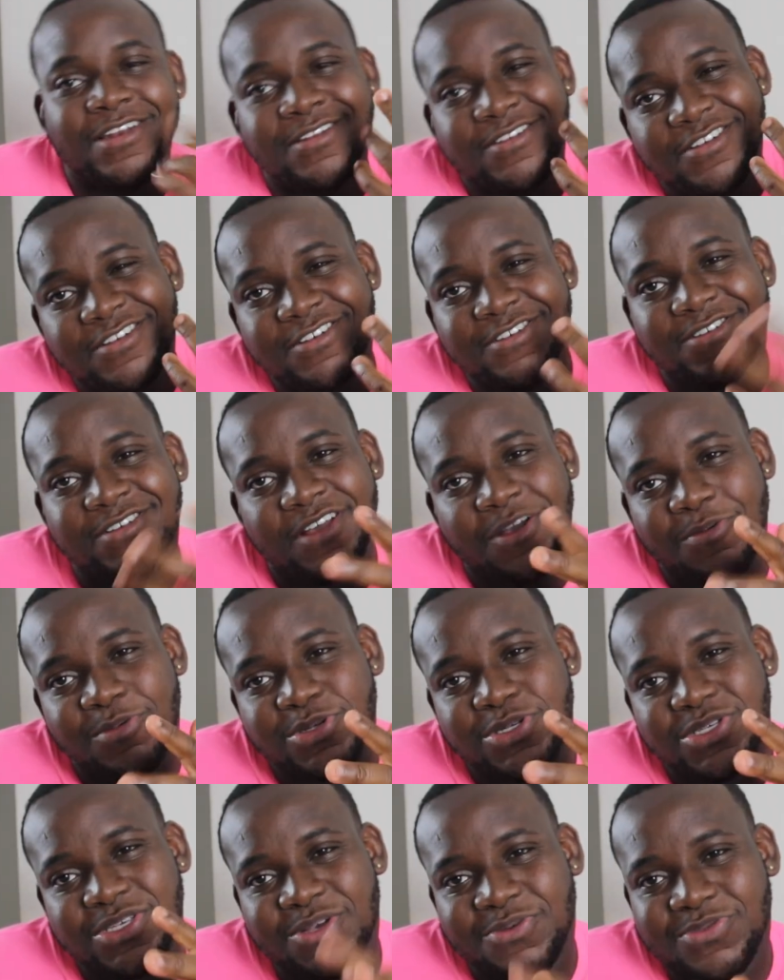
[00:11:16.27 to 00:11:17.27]
You know, it
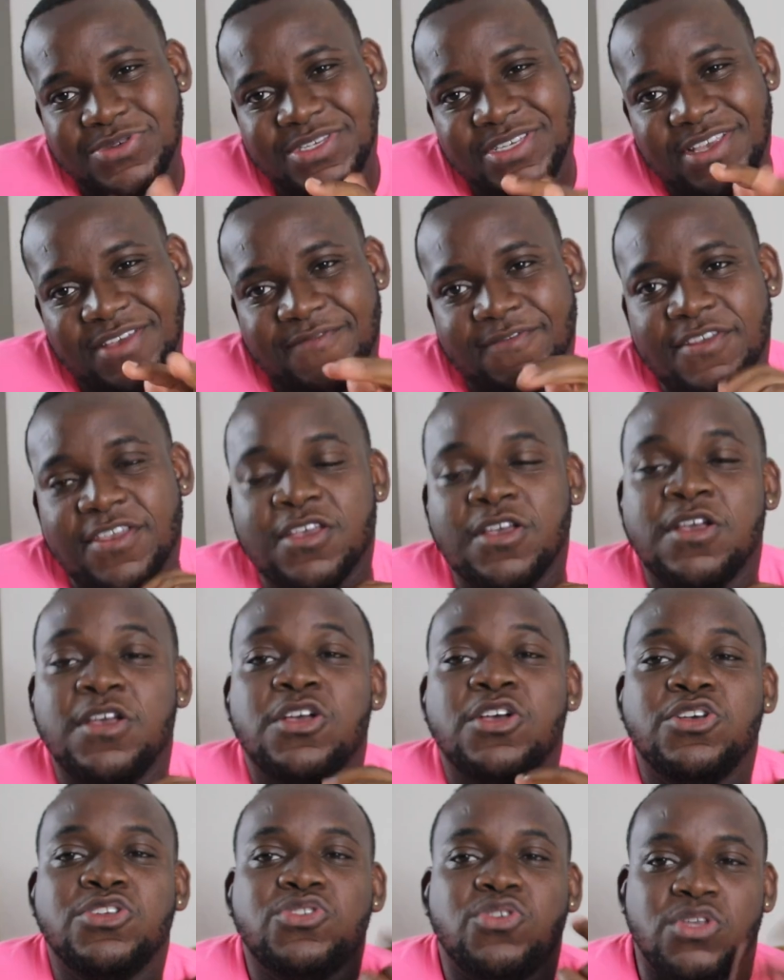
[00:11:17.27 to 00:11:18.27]
was
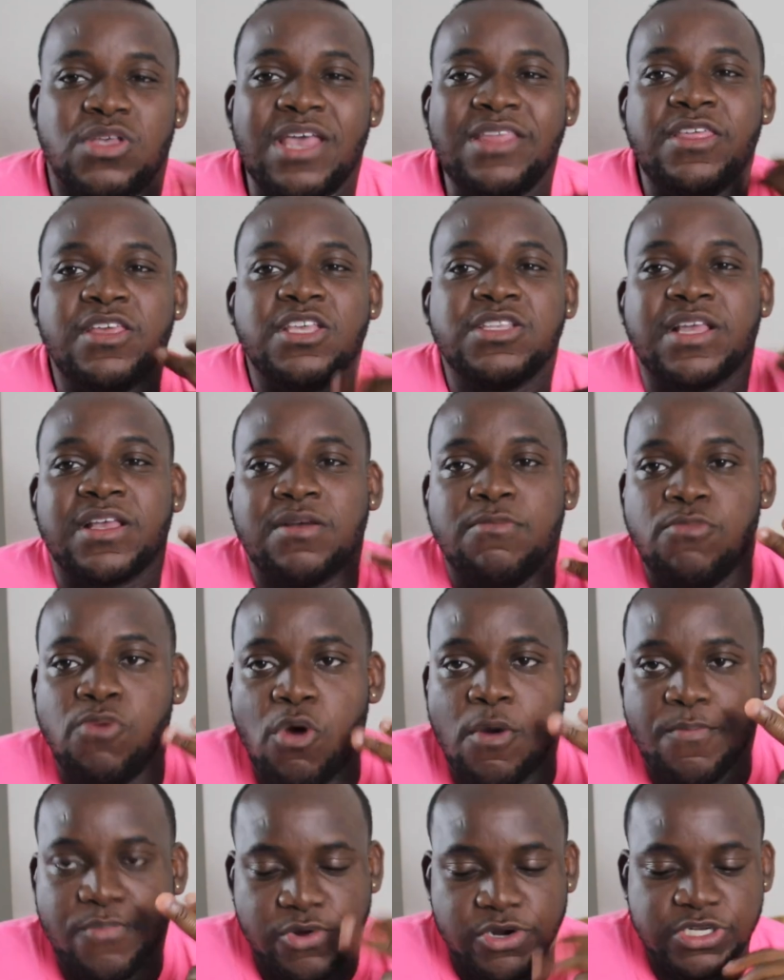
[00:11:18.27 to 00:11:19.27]
iffy. So I think it's like a
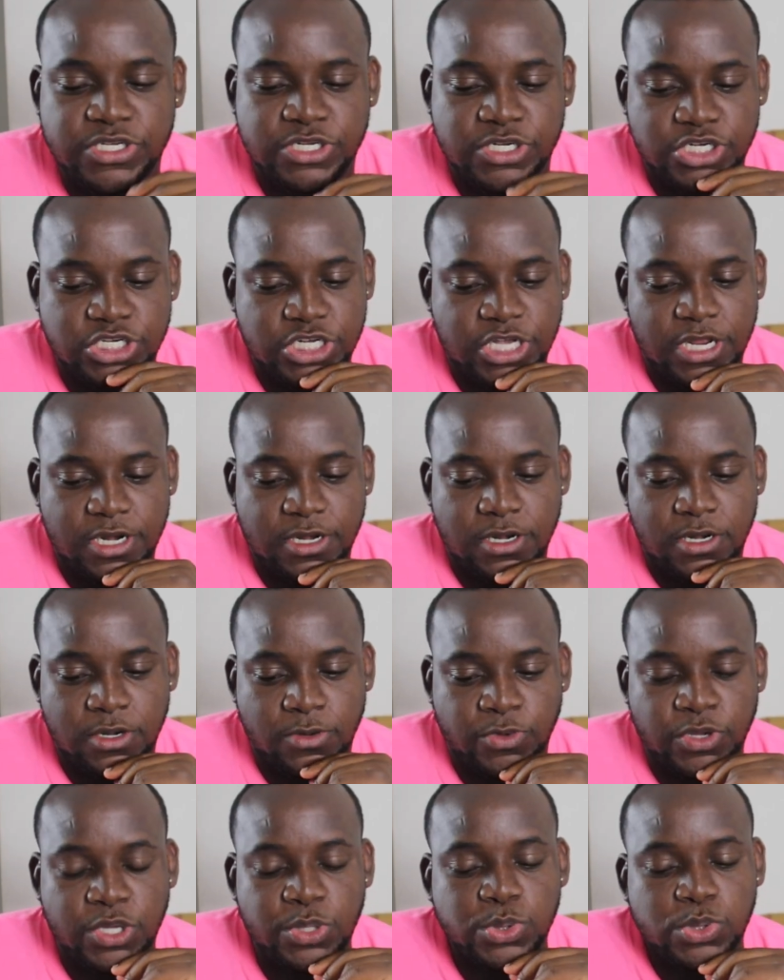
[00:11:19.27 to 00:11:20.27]
more personal shit
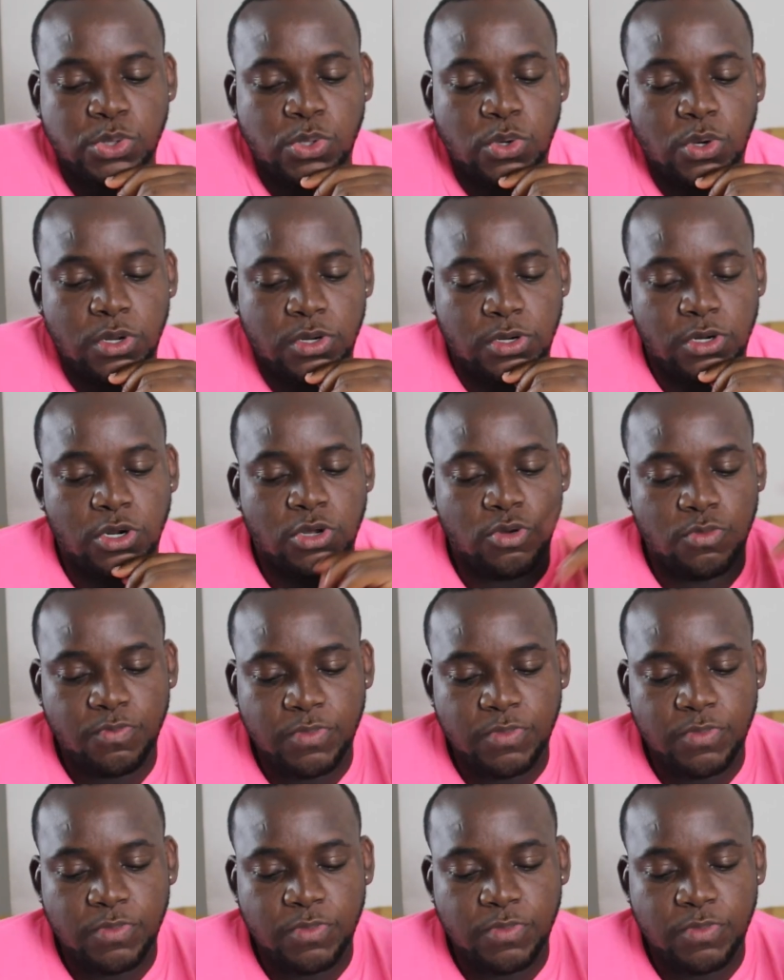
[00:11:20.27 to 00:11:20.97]
where he was on, you know?